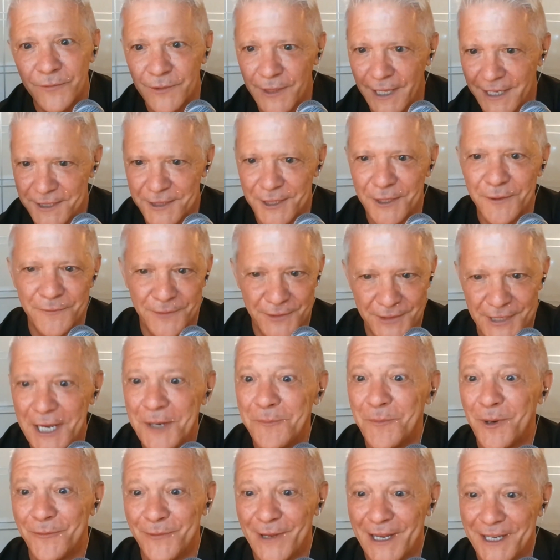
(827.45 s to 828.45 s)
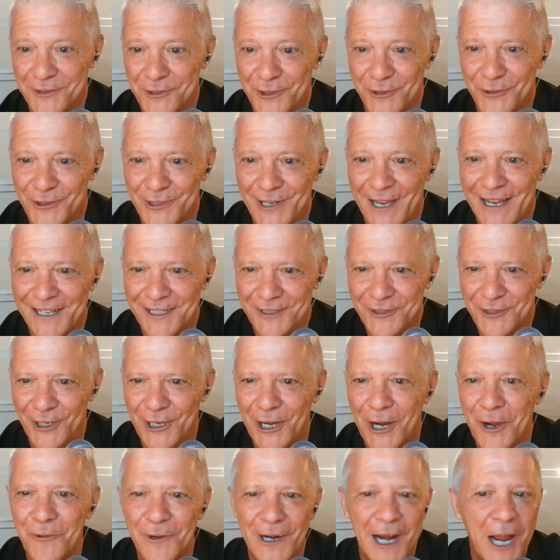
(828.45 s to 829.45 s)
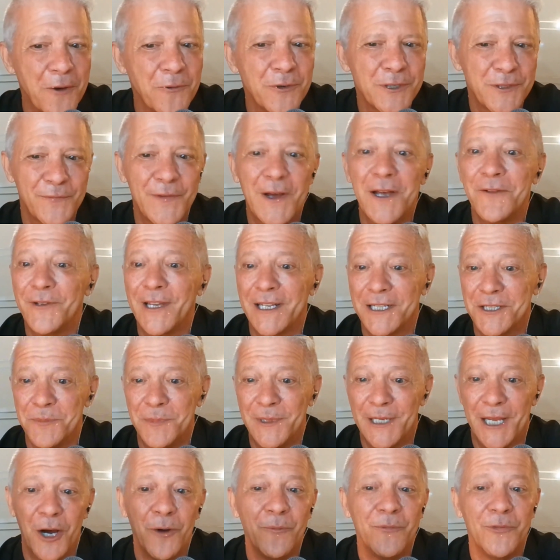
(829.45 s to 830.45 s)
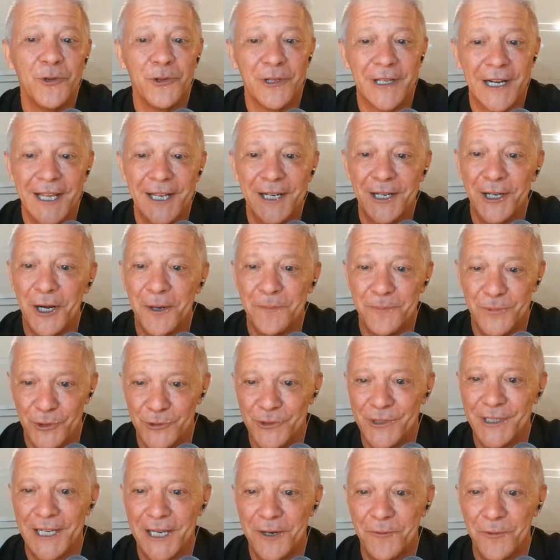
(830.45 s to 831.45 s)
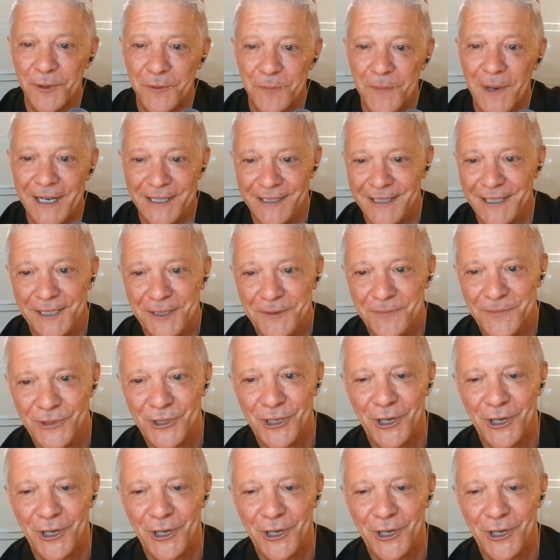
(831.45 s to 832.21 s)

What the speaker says: less of, same of exercise, and I always found that to be helpful and ended up using it with my teams.